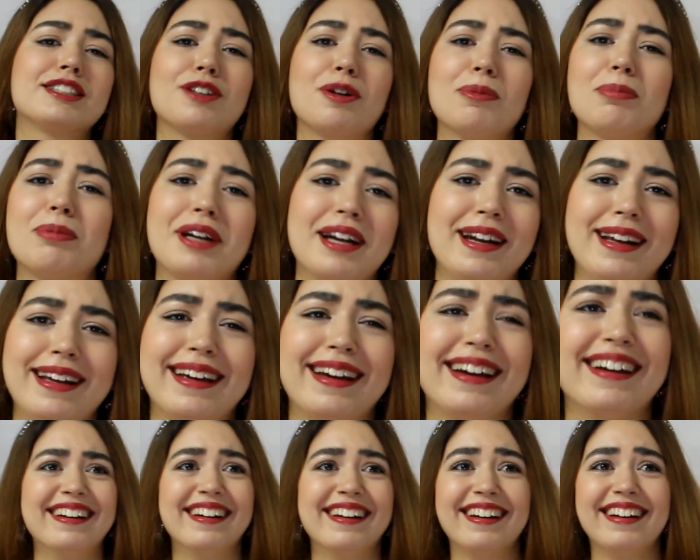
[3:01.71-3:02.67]
so pretty.
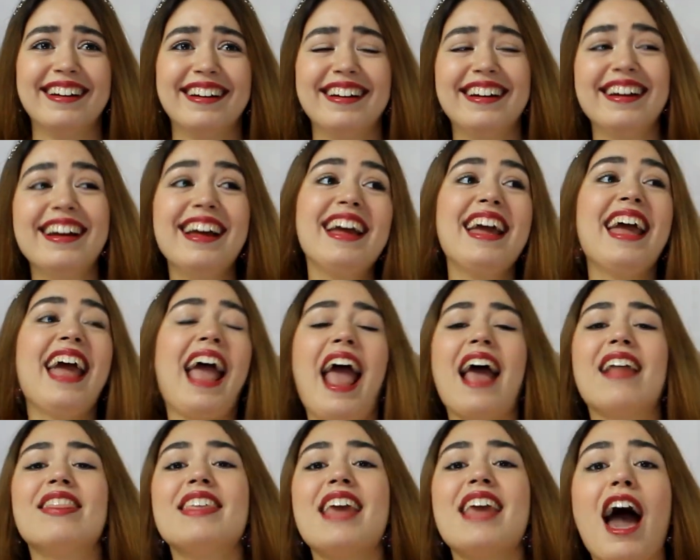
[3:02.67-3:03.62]

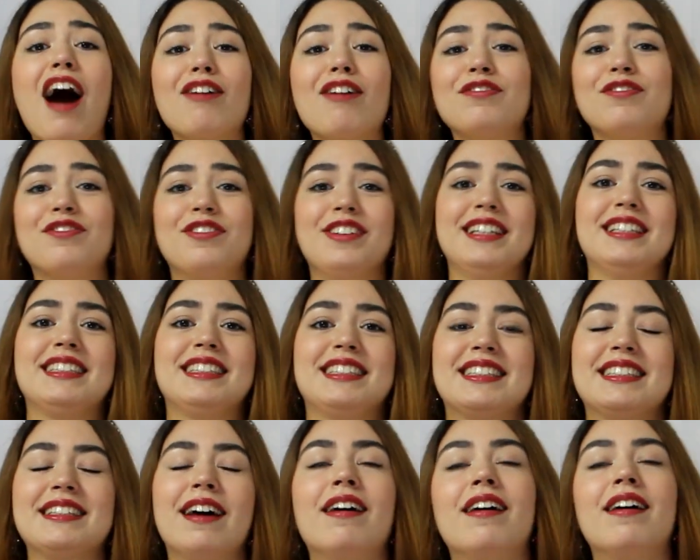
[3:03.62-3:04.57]
And the
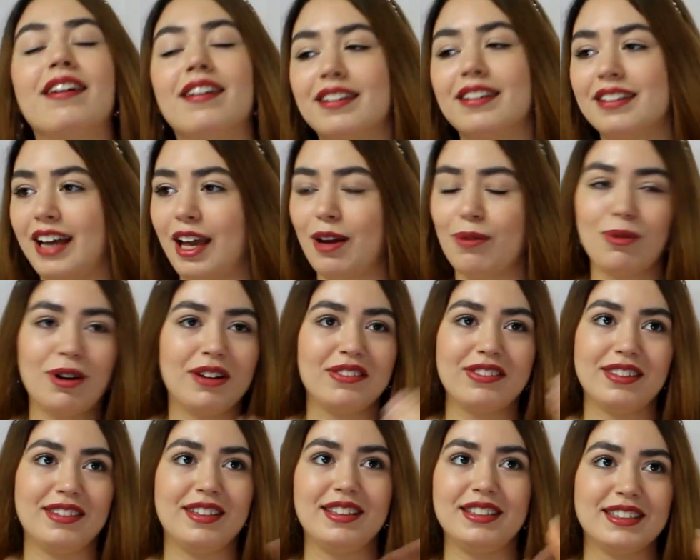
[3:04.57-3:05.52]
outfits. Oh, I
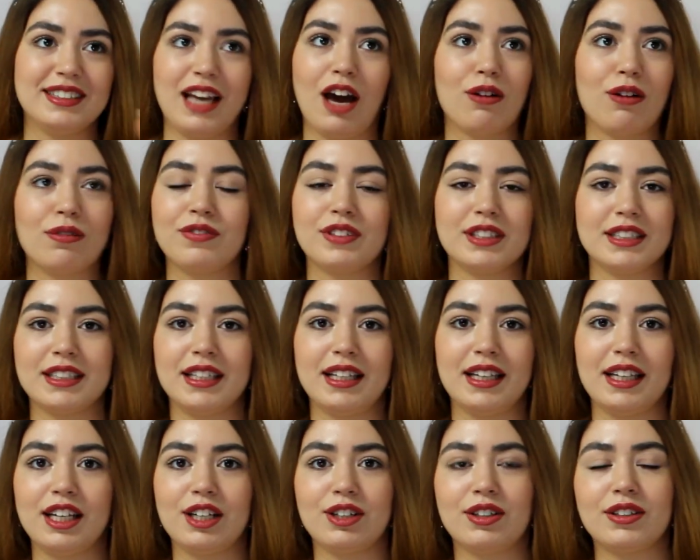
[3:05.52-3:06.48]
want these outfits
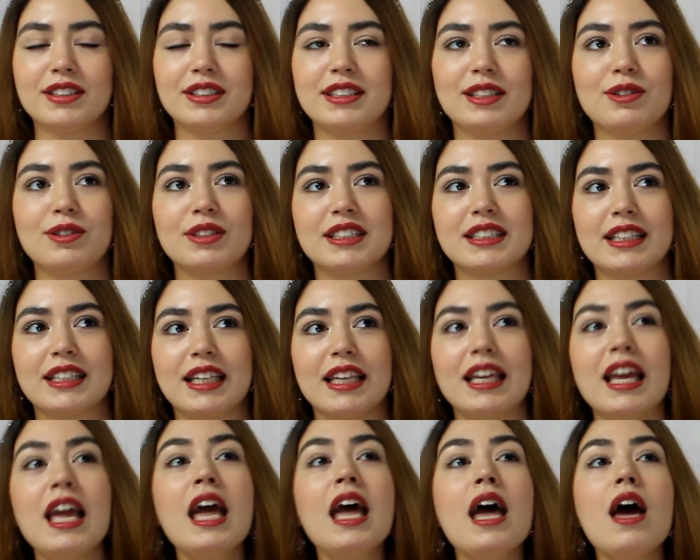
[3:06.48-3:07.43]
in here,
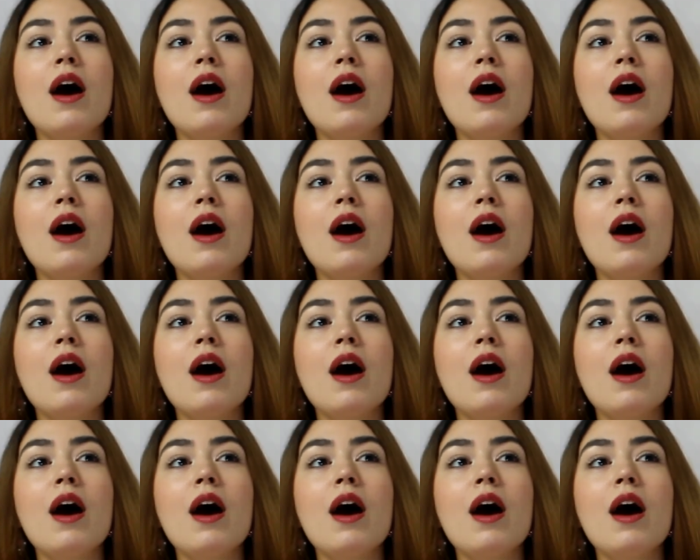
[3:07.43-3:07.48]
seriously.